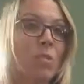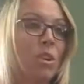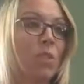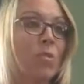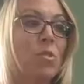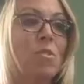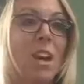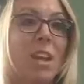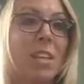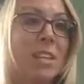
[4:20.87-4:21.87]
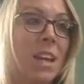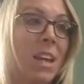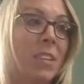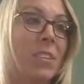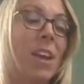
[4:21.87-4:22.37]
So if you've got
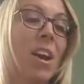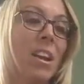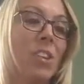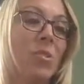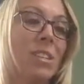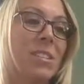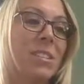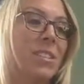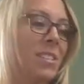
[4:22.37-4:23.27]
a honey-do list,